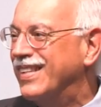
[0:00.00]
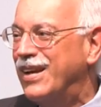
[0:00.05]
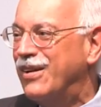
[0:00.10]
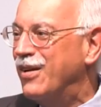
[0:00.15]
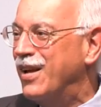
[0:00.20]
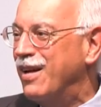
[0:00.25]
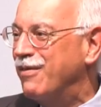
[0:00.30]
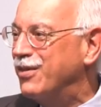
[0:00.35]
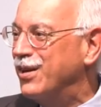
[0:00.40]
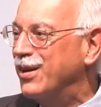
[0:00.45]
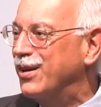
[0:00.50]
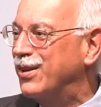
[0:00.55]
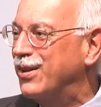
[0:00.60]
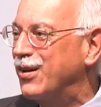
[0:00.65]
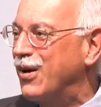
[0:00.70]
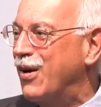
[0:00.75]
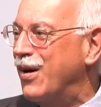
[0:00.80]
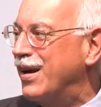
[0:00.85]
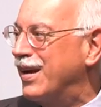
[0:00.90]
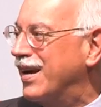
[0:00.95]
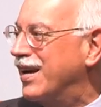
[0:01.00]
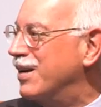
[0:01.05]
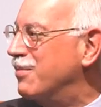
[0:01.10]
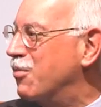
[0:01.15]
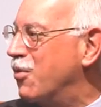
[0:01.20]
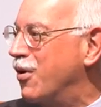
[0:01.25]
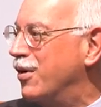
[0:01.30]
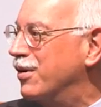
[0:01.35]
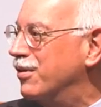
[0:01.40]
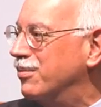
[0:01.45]
They don't have the authority
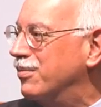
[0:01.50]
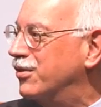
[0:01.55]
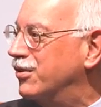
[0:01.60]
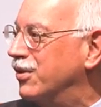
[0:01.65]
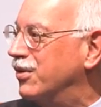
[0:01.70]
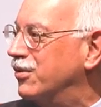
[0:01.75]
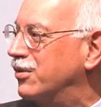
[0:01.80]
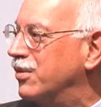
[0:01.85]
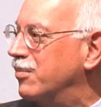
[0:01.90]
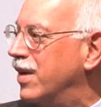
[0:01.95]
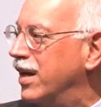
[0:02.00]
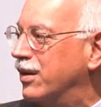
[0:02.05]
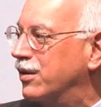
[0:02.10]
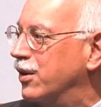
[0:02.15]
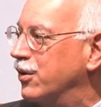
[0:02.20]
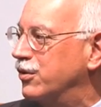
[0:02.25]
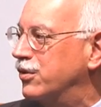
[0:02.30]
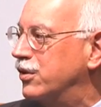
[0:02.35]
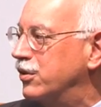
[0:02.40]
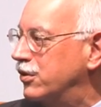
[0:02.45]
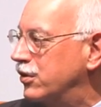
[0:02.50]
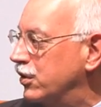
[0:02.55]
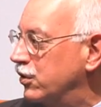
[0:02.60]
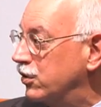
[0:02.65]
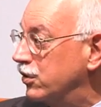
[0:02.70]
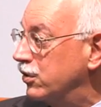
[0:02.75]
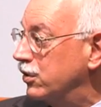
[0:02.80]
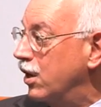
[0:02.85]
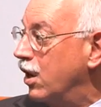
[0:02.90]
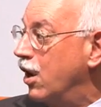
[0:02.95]
anymore to, to, to make those
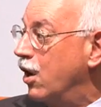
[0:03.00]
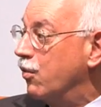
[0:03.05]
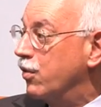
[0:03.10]
decisions,